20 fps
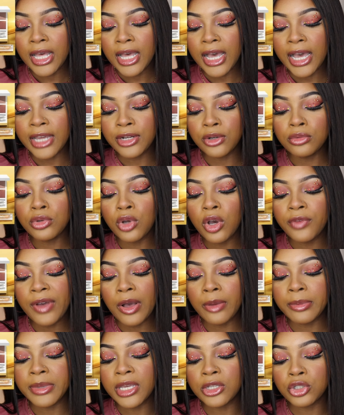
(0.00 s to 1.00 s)
I don't know if
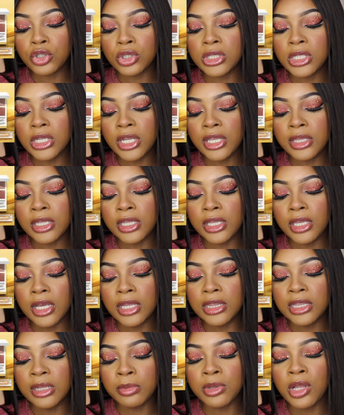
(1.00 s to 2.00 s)
I would be interested in the
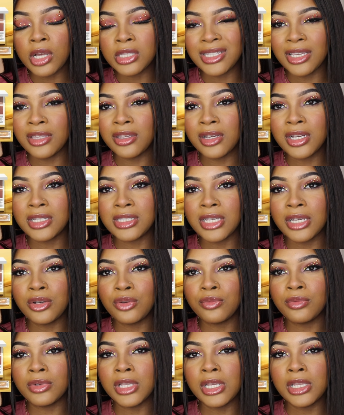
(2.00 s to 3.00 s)
lip gloss either, because I
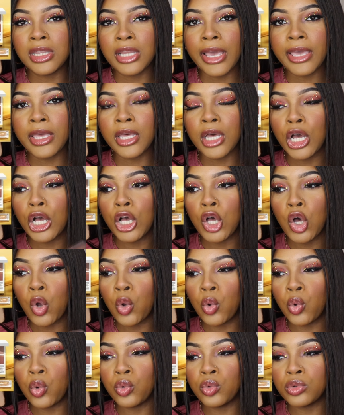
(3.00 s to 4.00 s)
don't really like
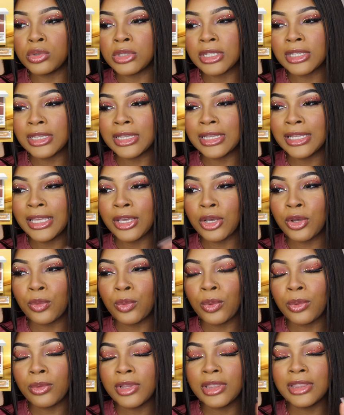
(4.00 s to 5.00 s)
gold lip
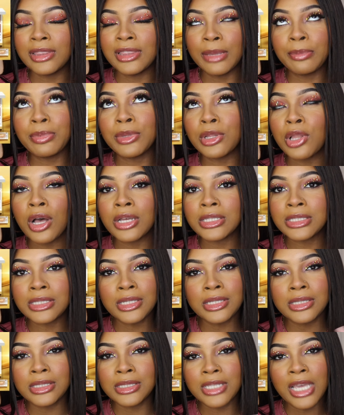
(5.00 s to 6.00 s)

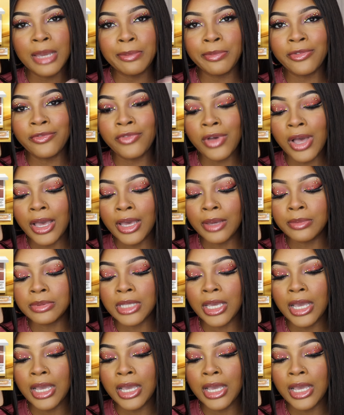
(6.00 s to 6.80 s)
glosses type of vibes.